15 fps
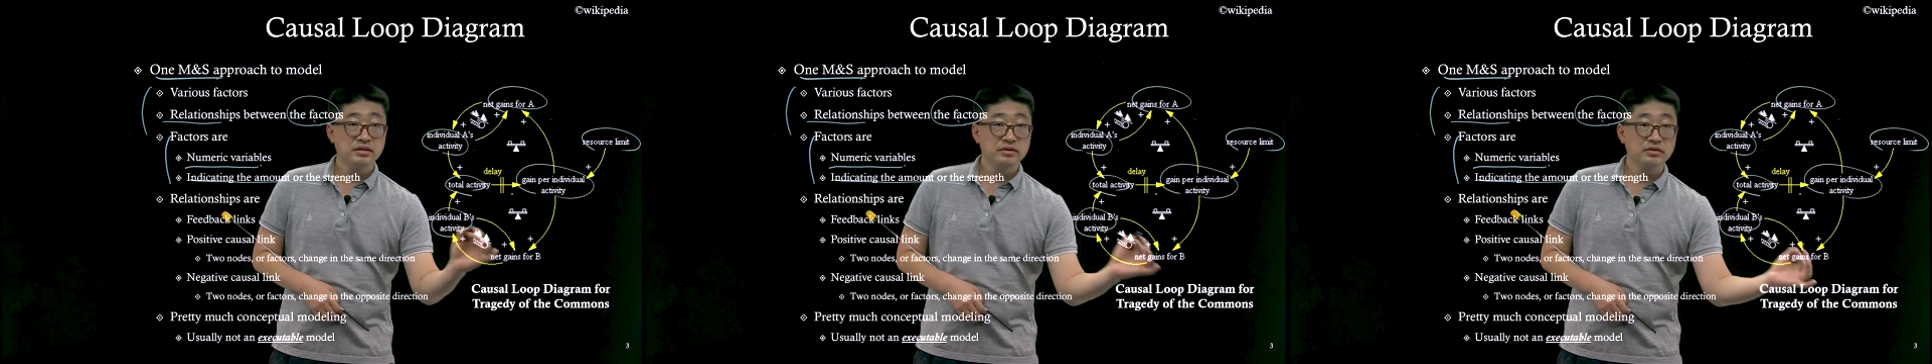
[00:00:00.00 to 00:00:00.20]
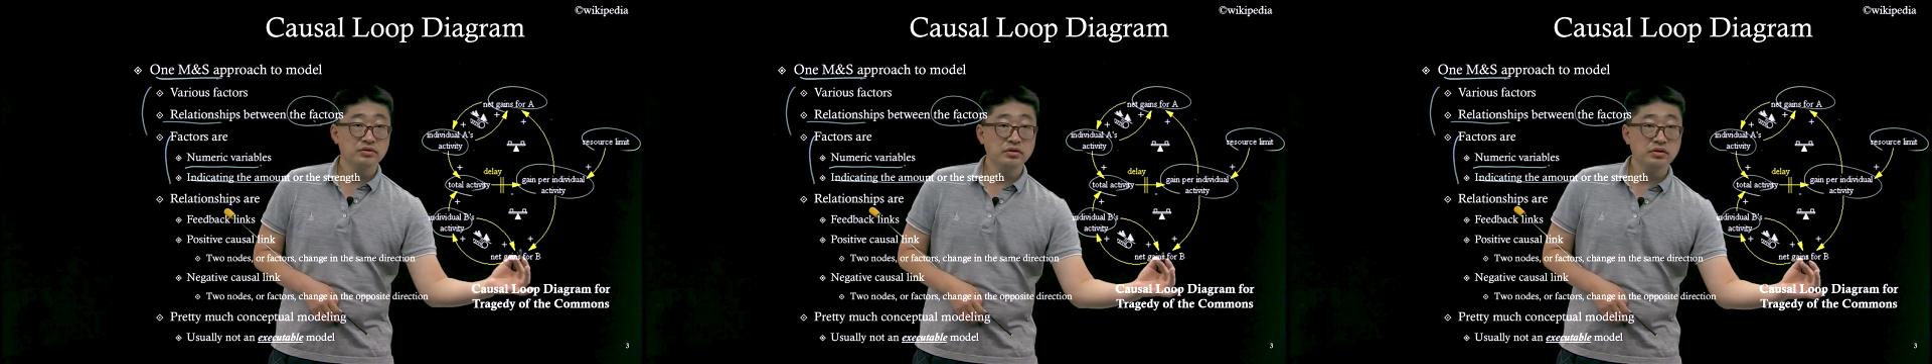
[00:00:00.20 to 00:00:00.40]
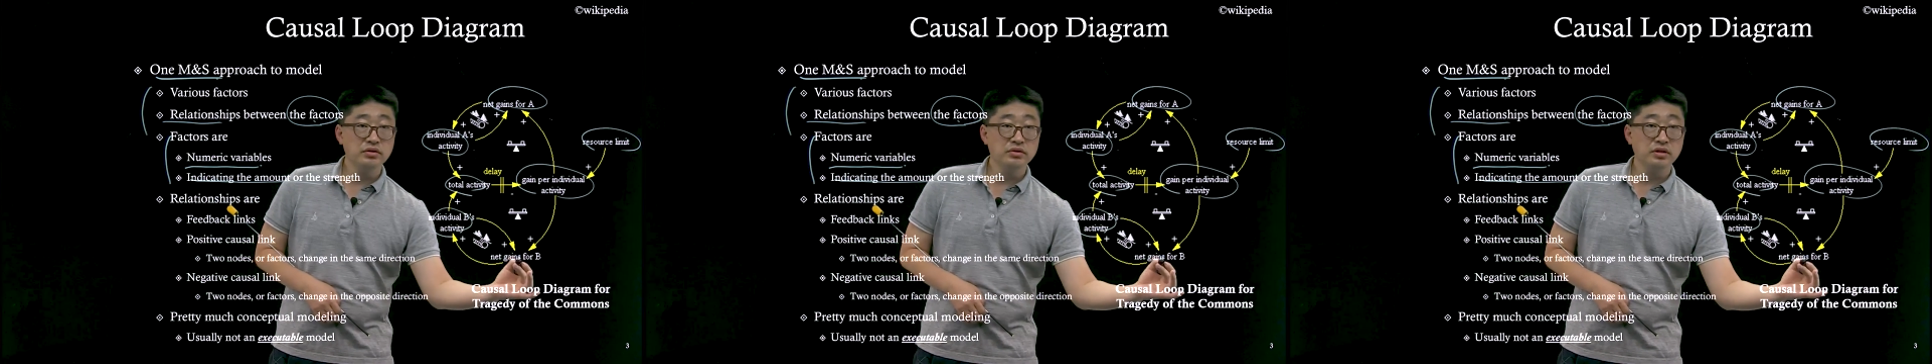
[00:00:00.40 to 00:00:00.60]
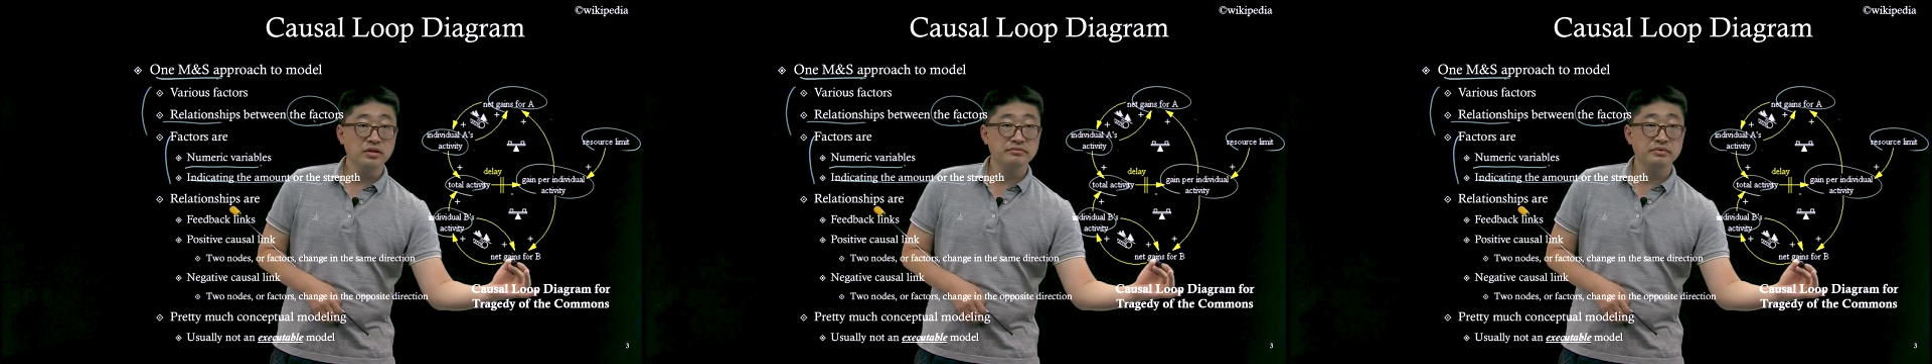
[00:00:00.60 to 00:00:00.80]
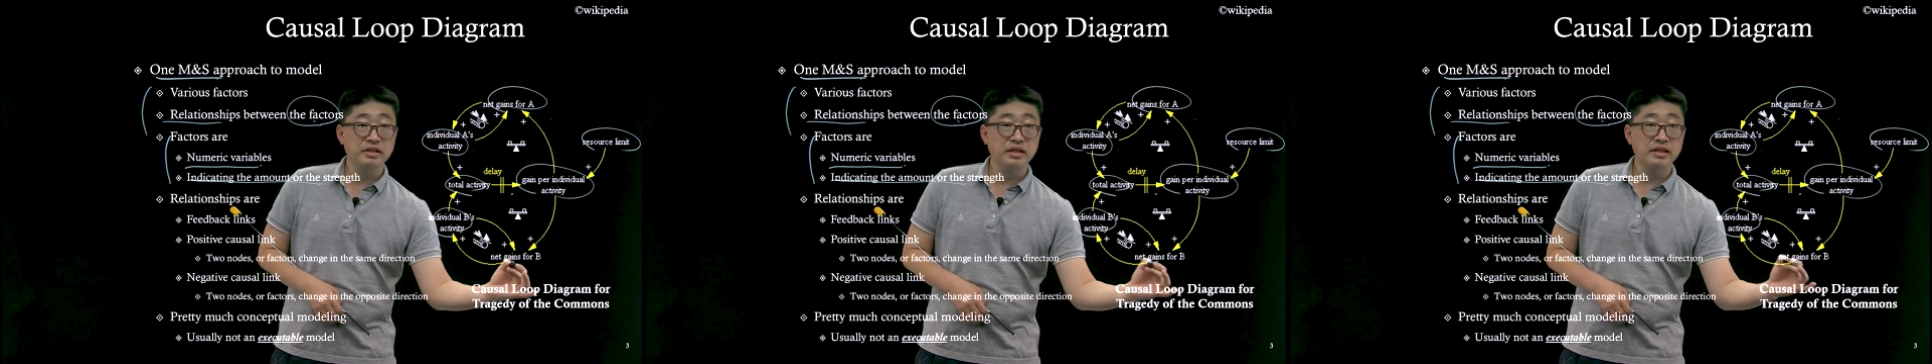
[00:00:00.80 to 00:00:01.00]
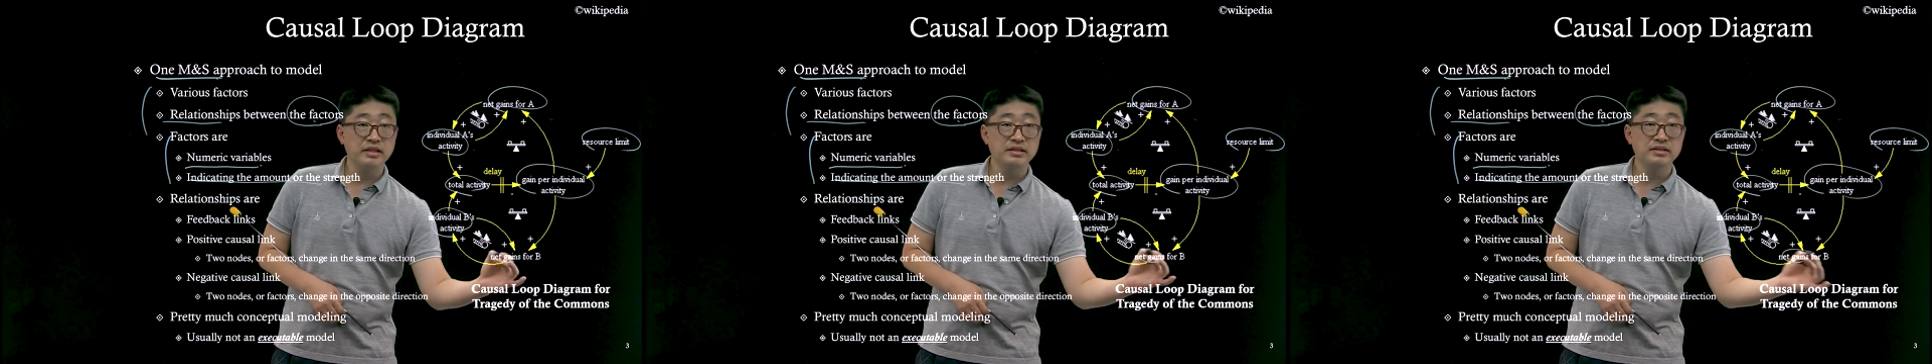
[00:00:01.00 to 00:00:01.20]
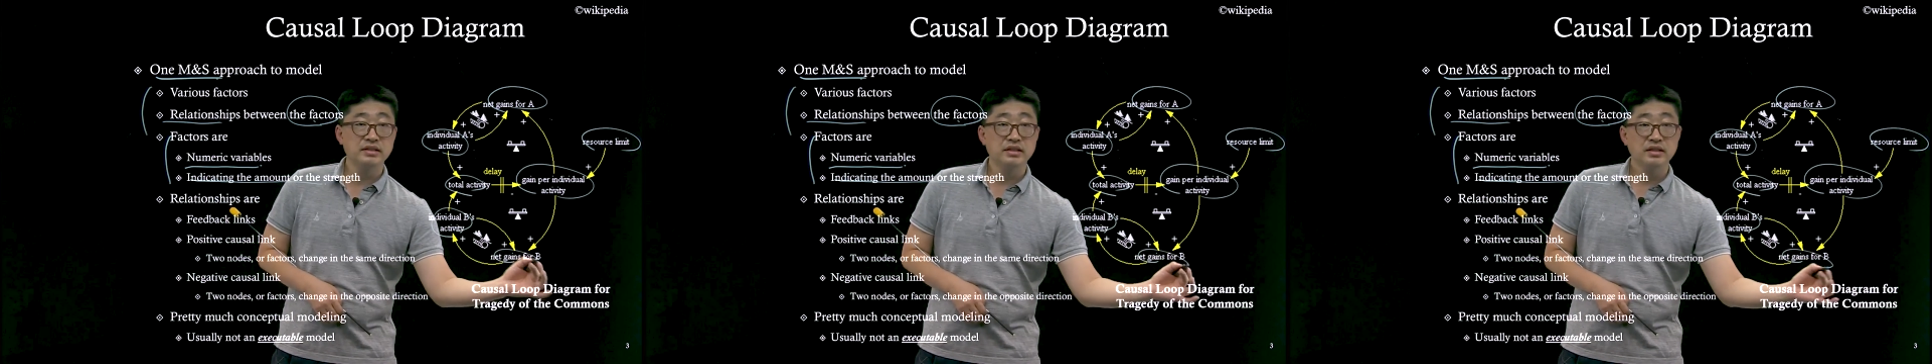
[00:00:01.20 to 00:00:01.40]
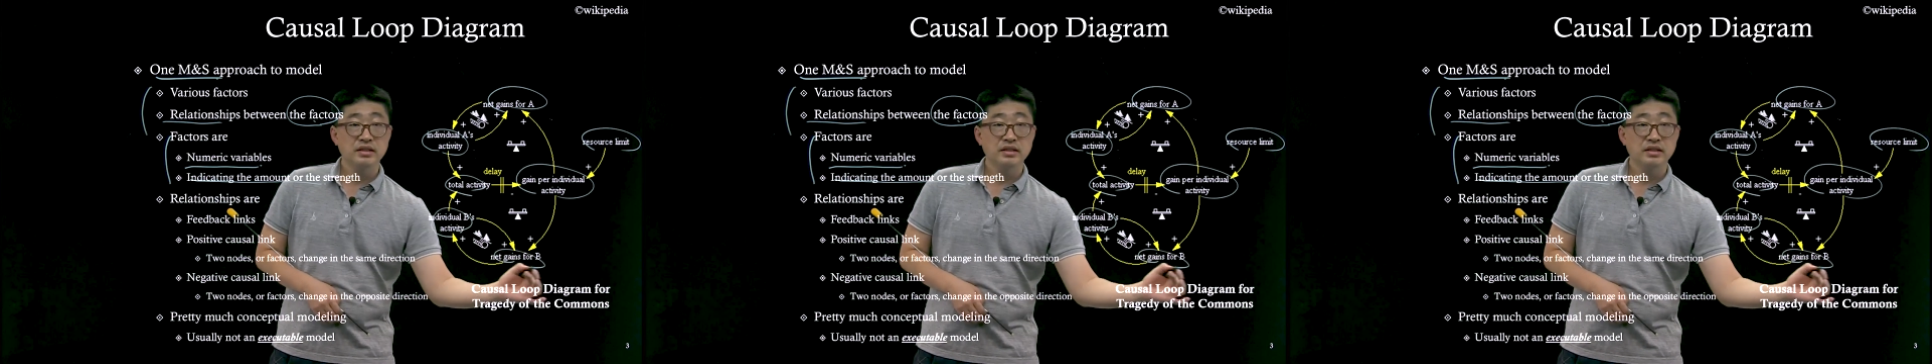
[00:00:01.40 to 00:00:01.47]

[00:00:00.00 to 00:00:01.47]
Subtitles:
node of these